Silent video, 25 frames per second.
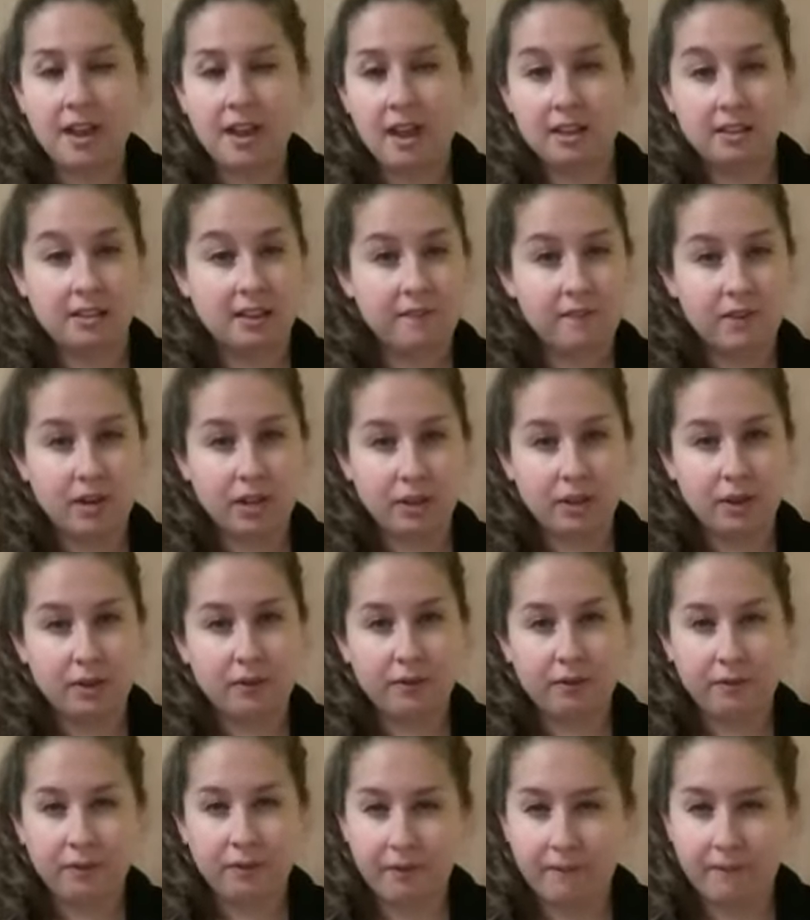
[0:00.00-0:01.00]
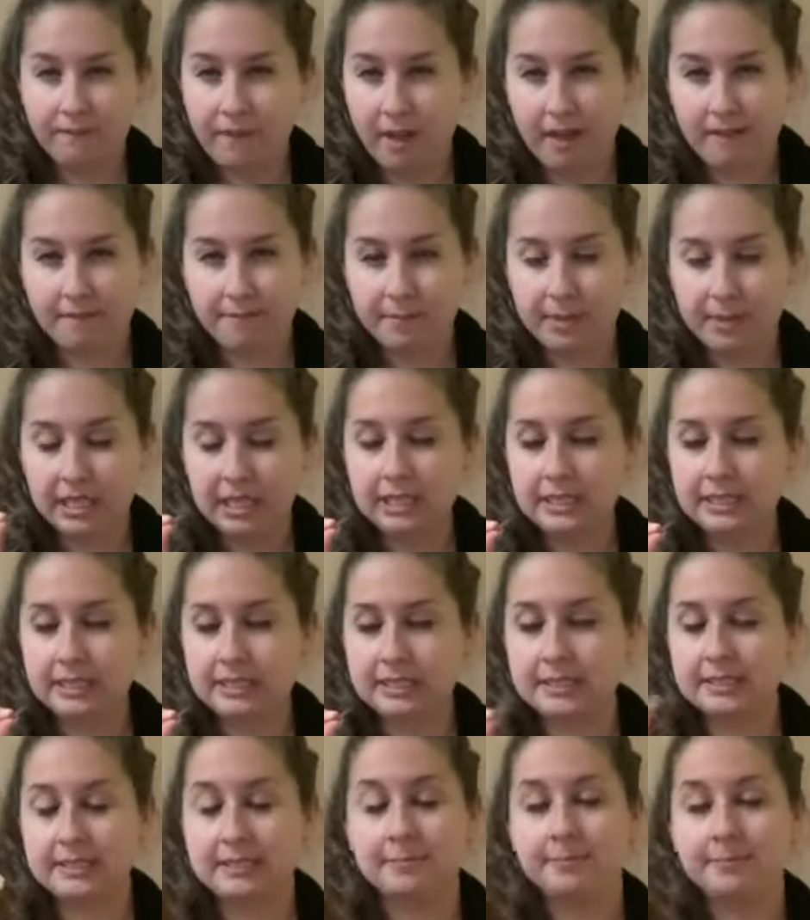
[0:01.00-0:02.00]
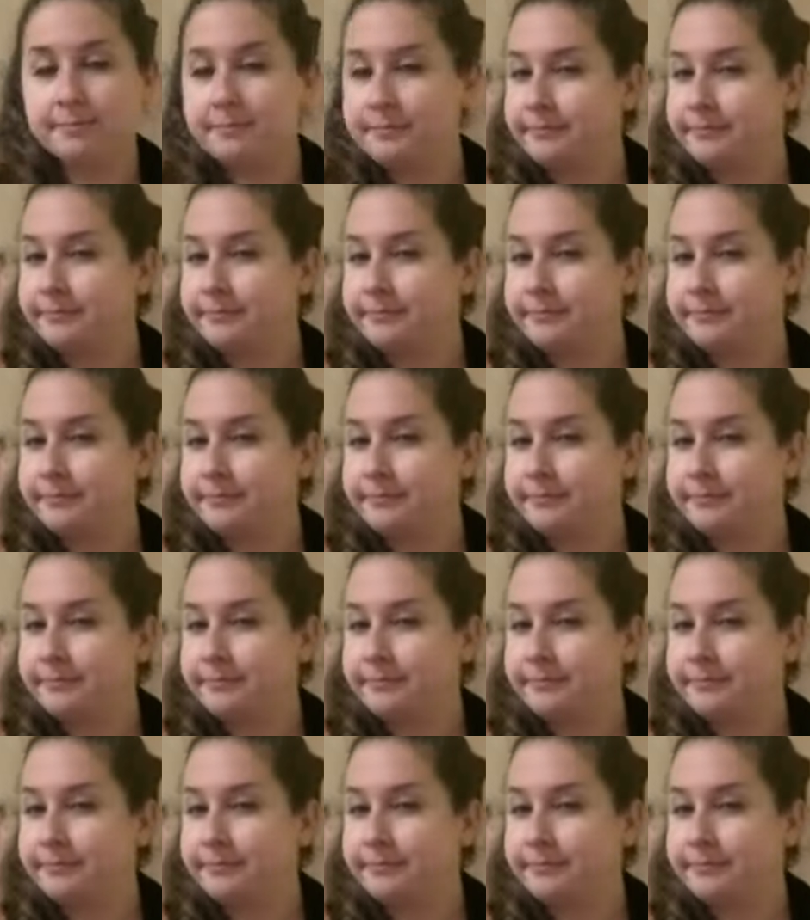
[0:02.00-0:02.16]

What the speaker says: and leave it alone for 5 minutes?